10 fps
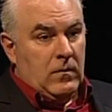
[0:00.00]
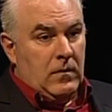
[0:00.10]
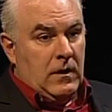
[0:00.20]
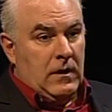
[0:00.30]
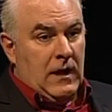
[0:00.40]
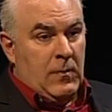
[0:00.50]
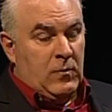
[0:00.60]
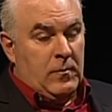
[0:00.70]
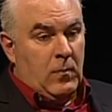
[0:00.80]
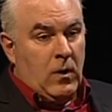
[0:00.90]
Yep. Uh,
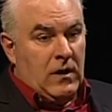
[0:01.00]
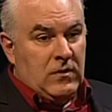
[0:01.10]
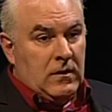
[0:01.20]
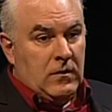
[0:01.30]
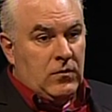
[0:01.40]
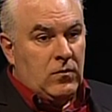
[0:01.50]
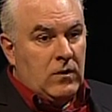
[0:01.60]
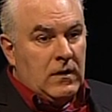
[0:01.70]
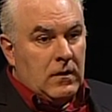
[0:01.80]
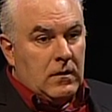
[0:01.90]
neighbors would be watching on the
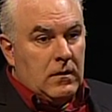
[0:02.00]
street,